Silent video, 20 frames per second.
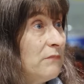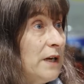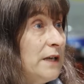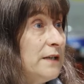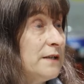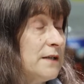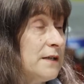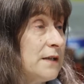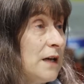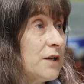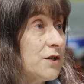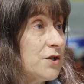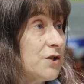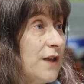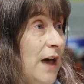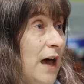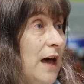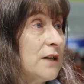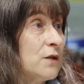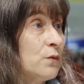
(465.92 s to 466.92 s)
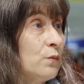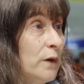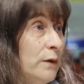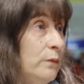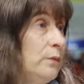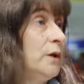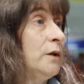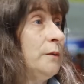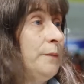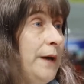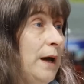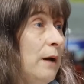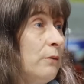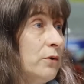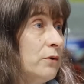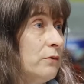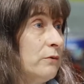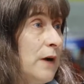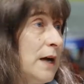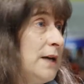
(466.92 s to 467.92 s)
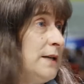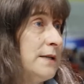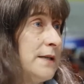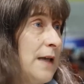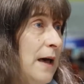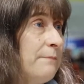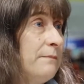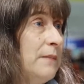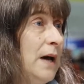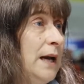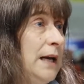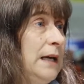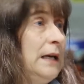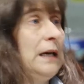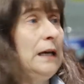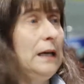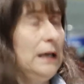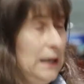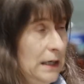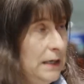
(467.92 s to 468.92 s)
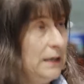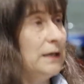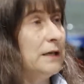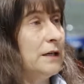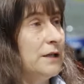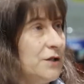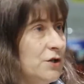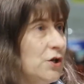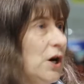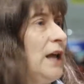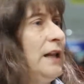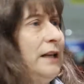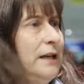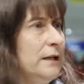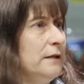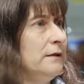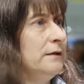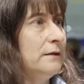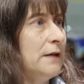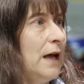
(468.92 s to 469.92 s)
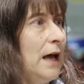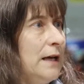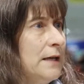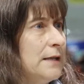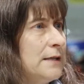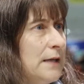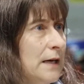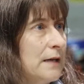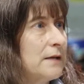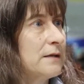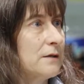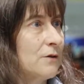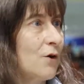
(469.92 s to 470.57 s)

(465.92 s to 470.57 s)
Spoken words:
is such that we will be able to raise that money in an Australian ASX